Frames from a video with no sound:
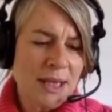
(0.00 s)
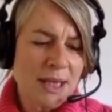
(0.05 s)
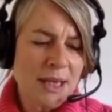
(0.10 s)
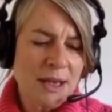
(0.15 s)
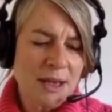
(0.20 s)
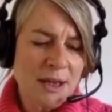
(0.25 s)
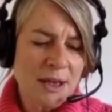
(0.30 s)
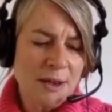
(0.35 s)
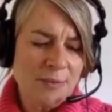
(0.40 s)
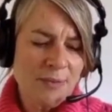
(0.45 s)

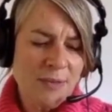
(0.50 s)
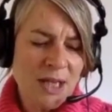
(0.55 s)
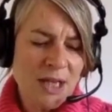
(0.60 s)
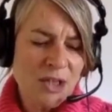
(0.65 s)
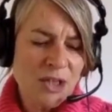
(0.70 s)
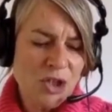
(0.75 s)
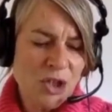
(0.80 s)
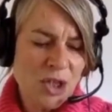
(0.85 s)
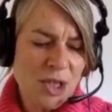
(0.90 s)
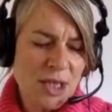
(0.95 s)
yeah, and
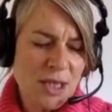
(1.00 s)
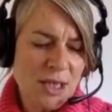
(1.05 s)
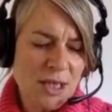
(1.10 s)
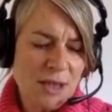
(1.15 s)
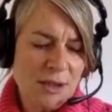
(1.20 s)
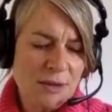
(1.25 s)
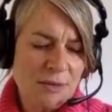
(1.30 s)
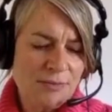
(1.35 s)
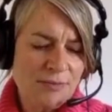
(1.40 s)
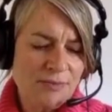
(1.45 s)
she
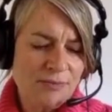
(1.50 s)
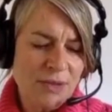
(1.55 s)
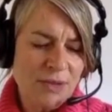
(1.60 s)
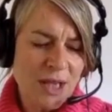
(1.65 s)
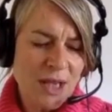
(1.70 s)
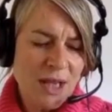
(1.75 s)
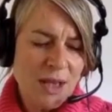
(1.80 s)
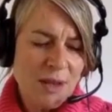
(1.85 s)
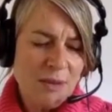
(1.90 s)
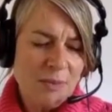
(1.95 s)

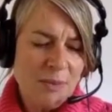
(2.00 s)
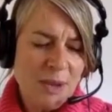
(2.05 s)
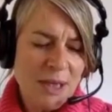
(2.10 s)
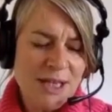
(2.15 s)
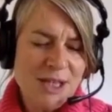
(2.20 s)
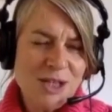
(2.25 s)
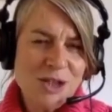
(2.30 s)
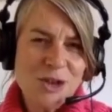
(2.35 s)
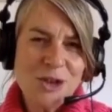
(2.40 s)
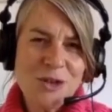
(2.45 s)
but
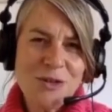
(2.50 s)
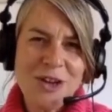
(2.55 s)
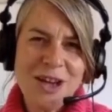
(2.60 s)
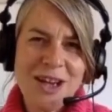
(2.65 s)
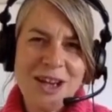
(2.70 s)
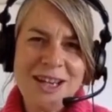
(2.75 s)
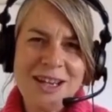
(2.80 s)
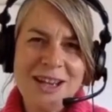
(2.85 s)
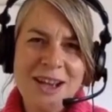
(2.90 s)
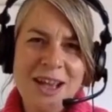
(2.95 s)
it's sort of like,